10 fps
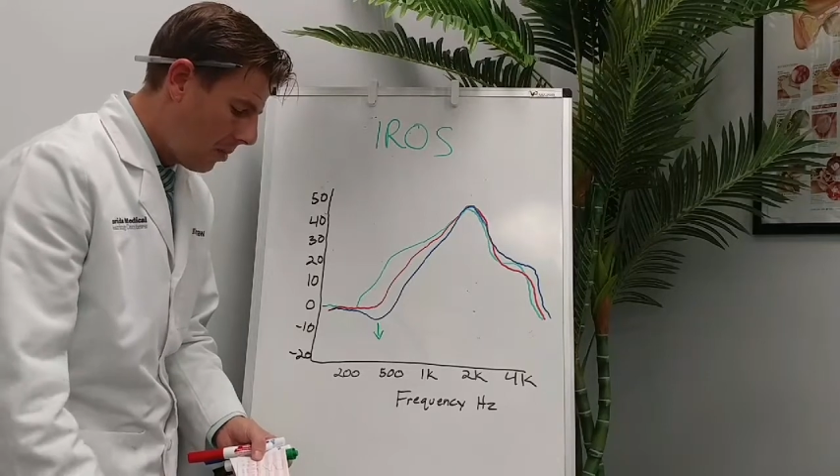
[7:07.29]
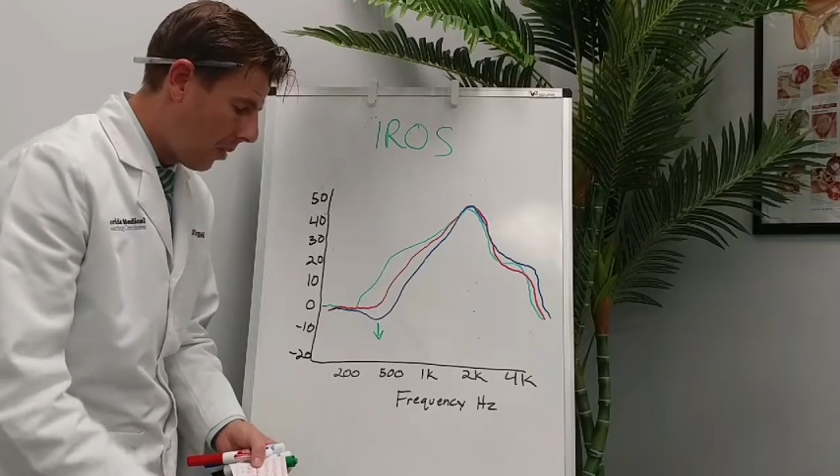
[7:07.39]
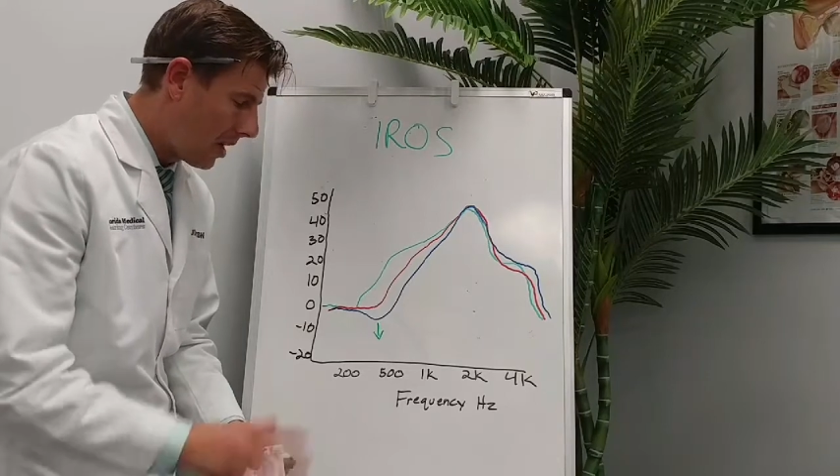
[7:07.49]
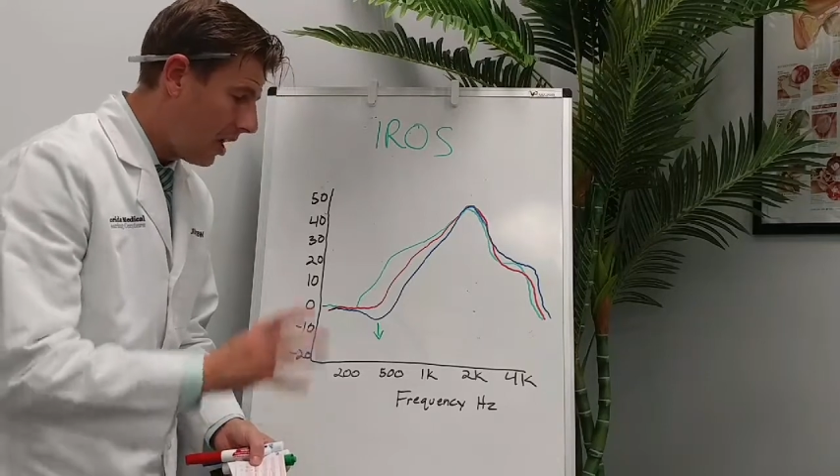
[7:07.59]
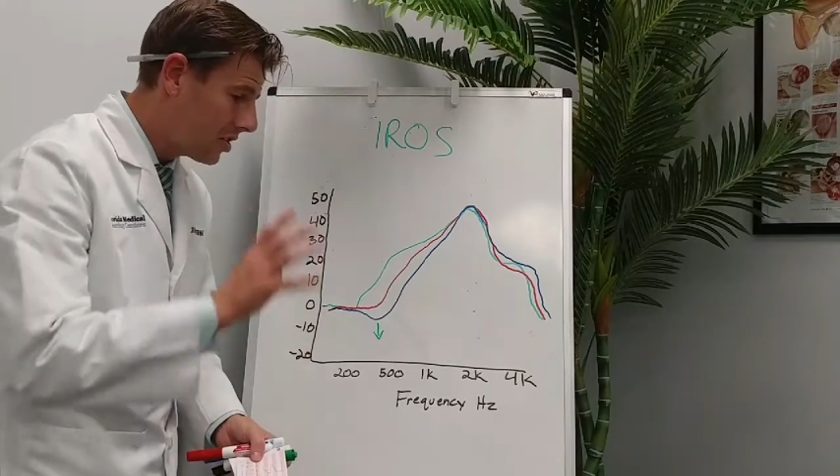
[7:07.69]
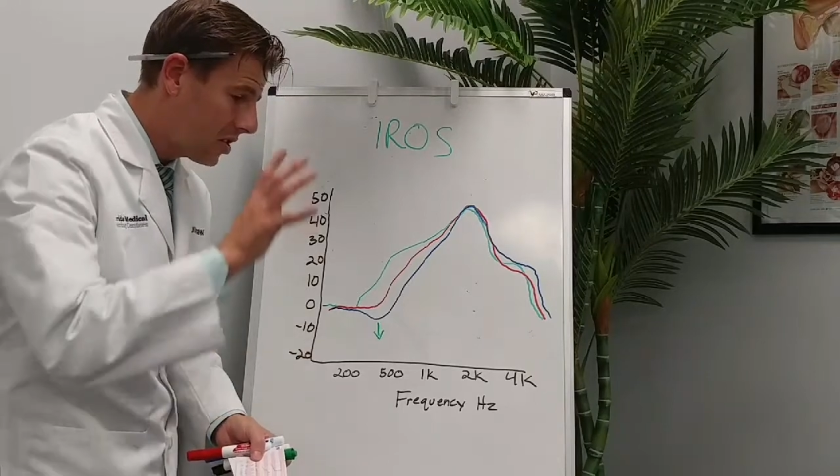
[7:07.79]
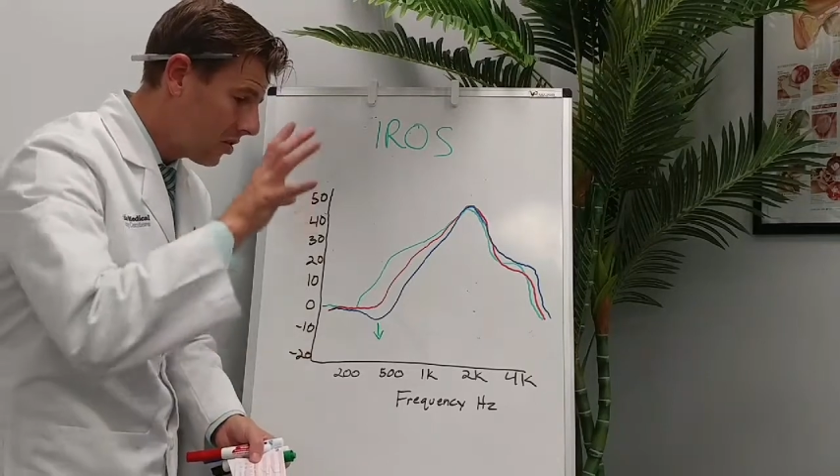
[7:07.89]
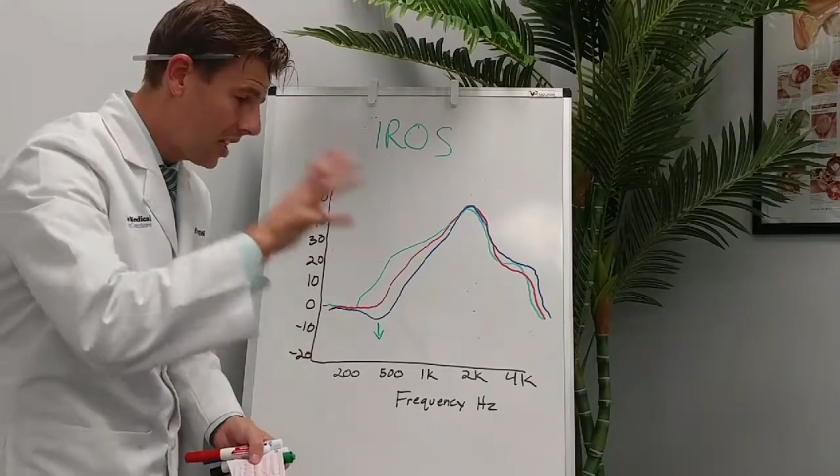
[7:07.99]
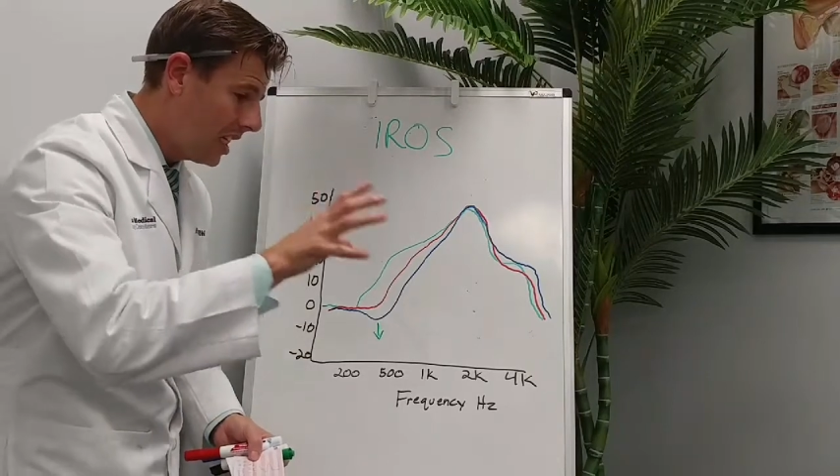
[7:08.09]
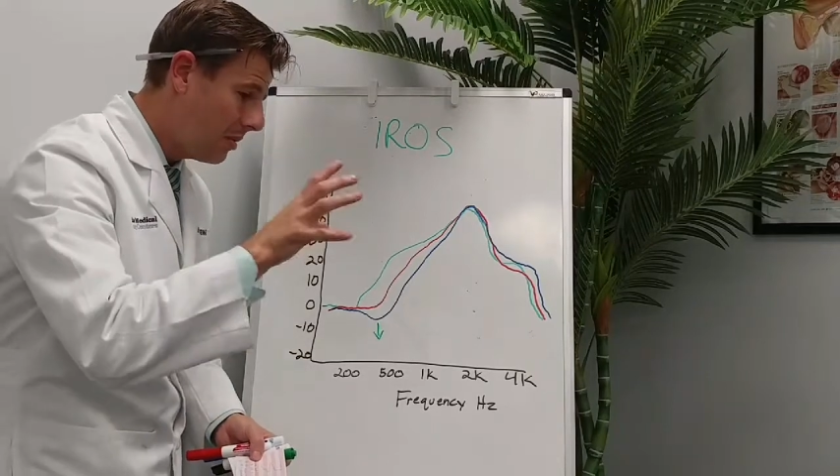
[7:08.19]
But we
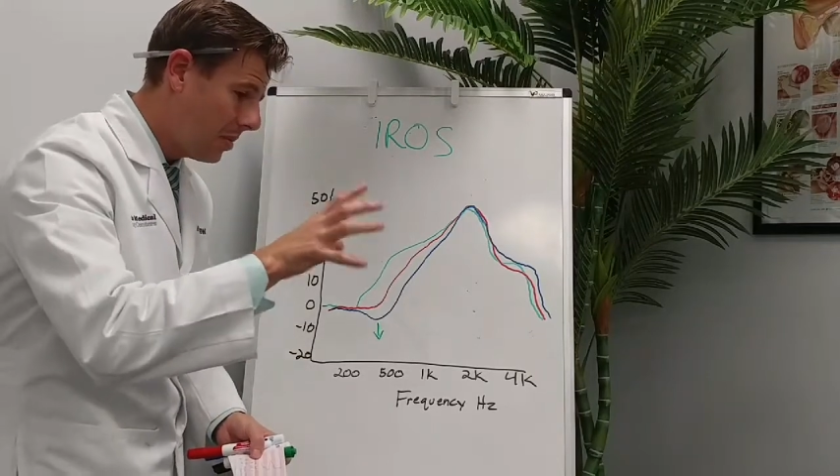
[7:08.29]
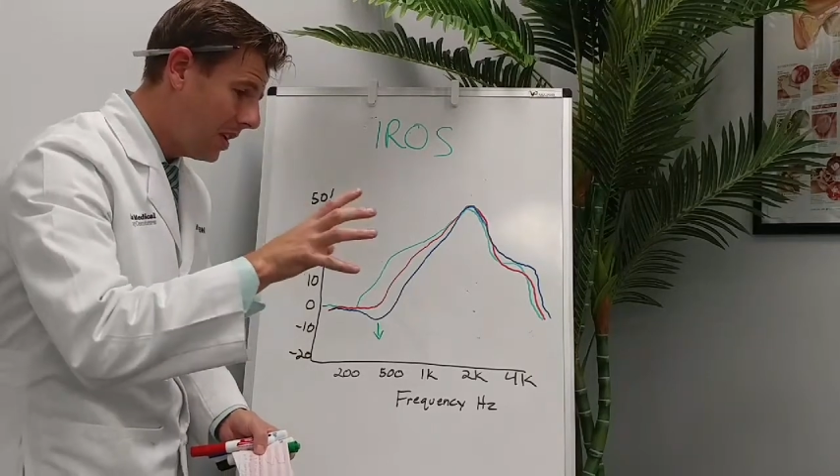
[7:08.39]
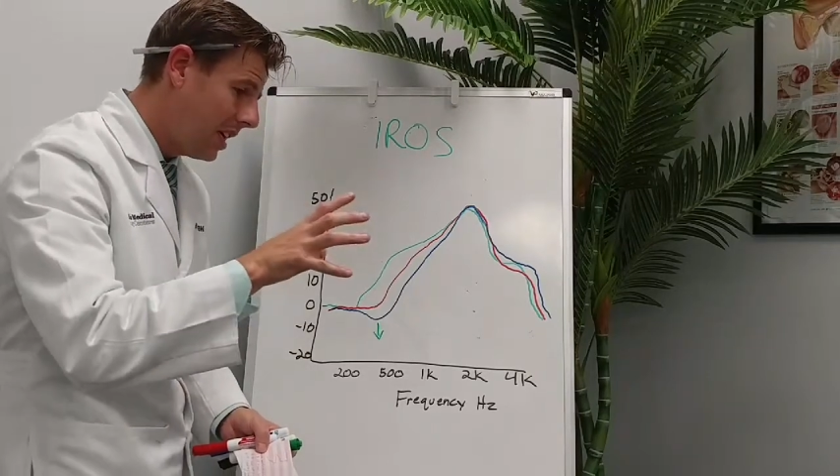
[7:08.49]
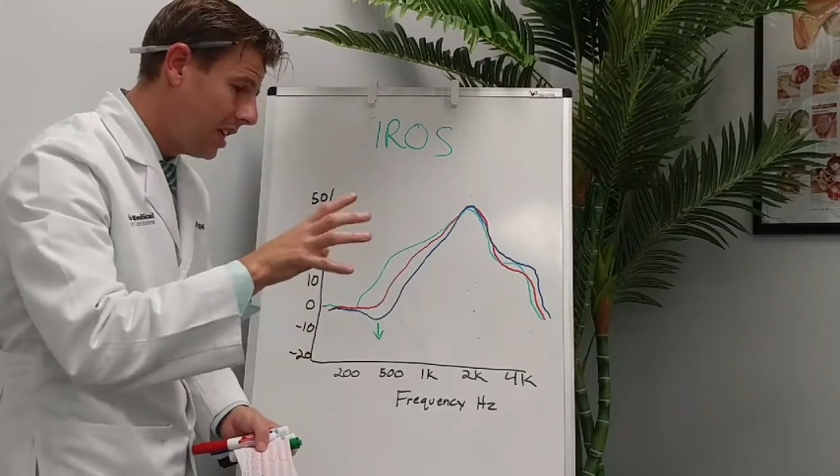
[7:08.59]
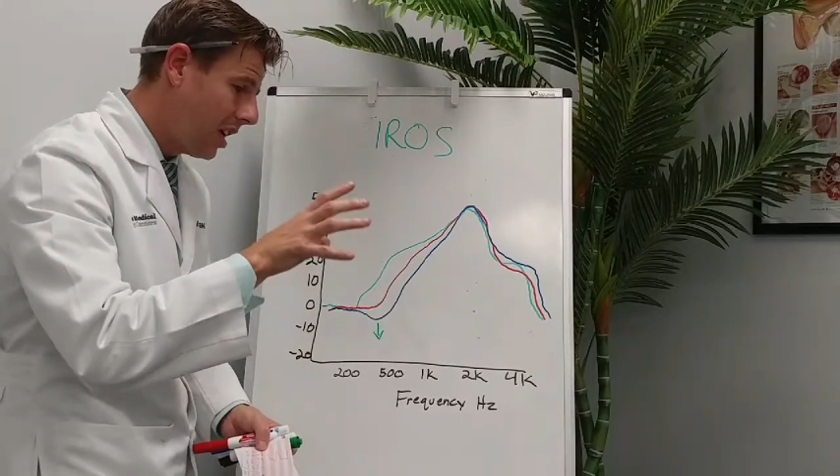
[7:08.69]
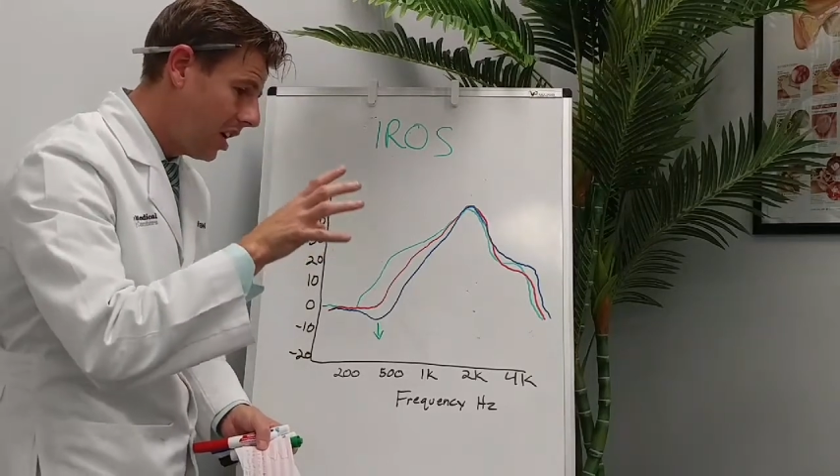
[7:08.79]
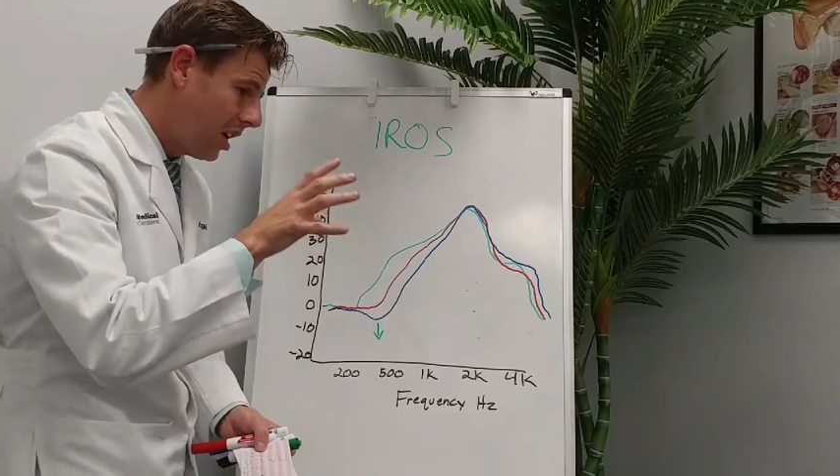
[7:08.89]
also keep in